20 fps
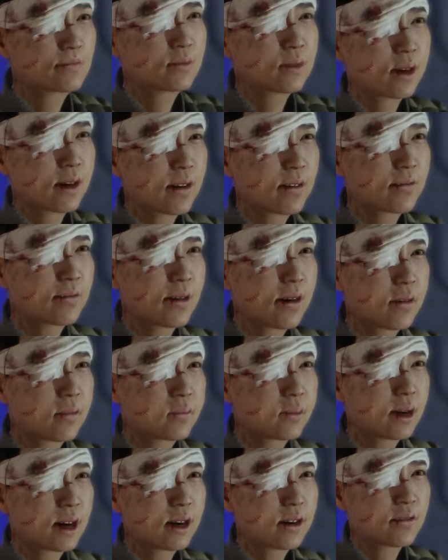You know how they won't
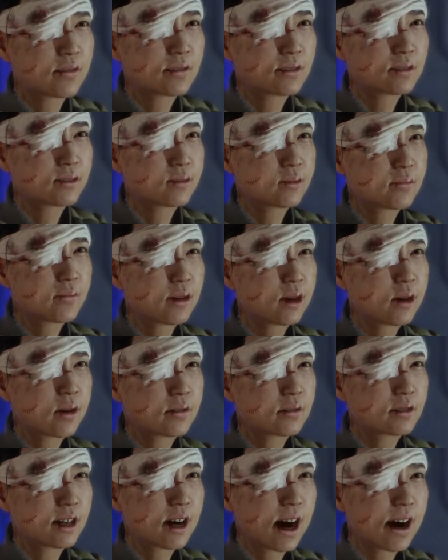let you get too
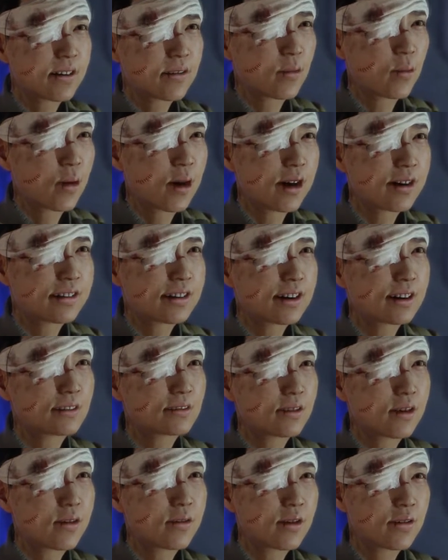close to anyone,
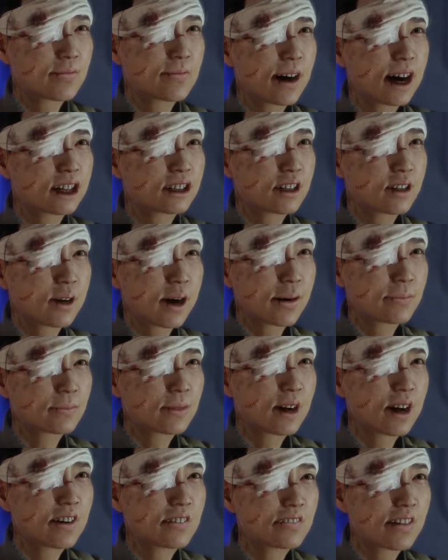so it won't mess you up when
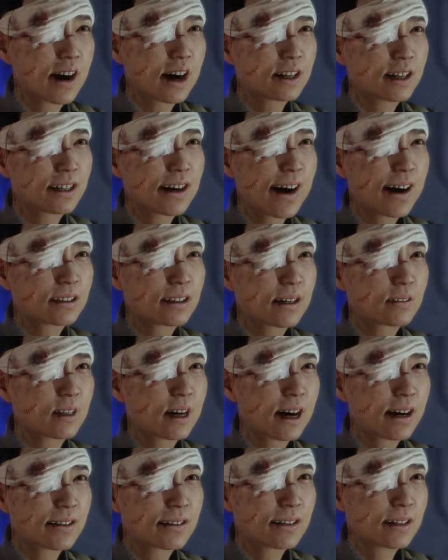you're finally
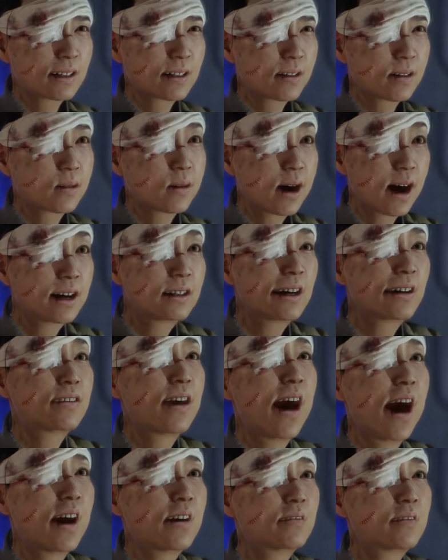activated? Well, I did
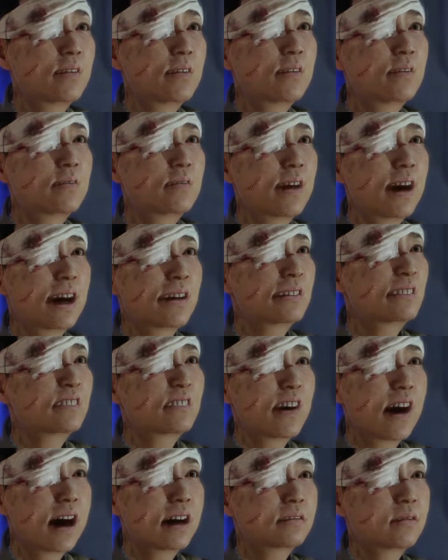that, and it didn't
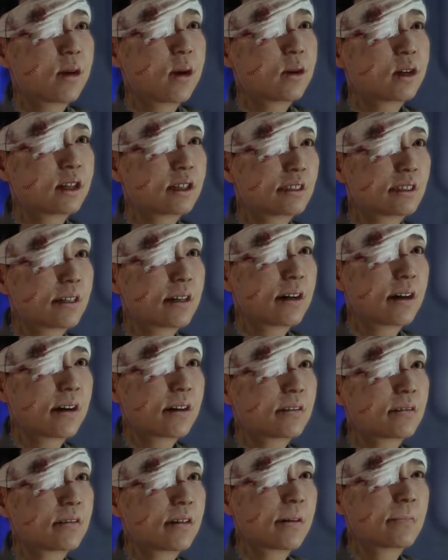fucking work.
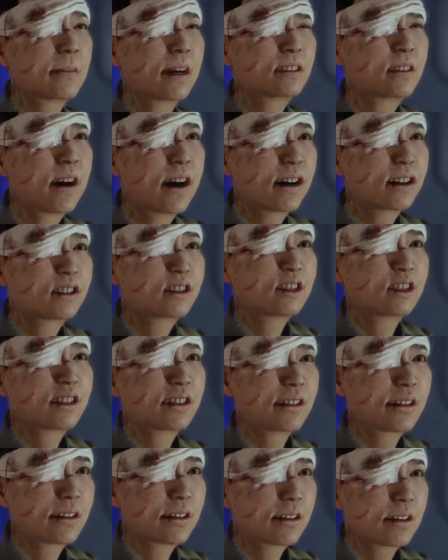I'm attached.
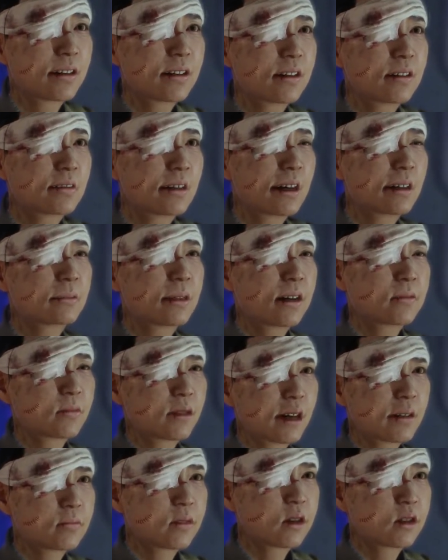These are my
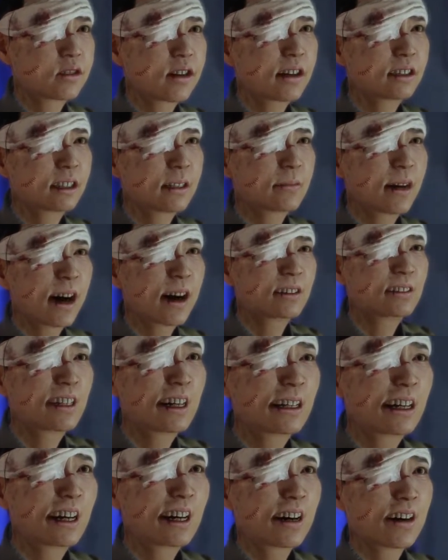people. This is my
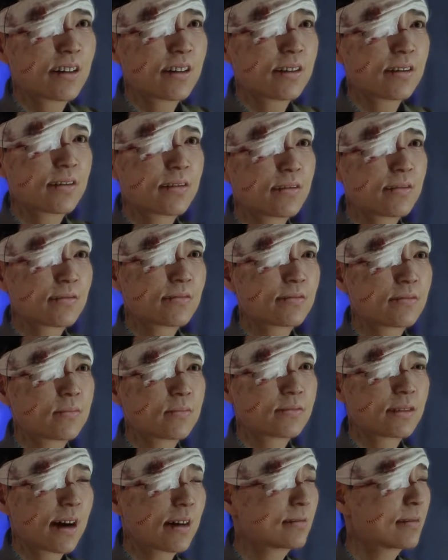city. We're
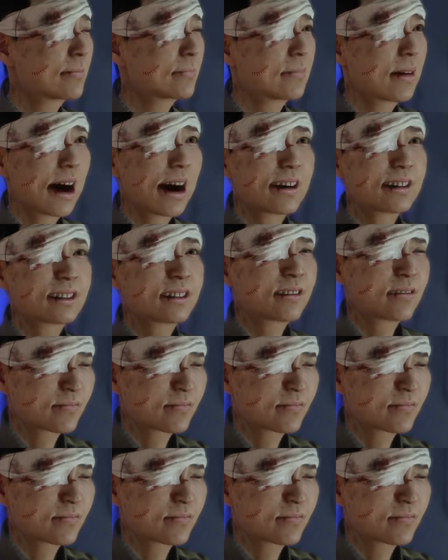taking it back.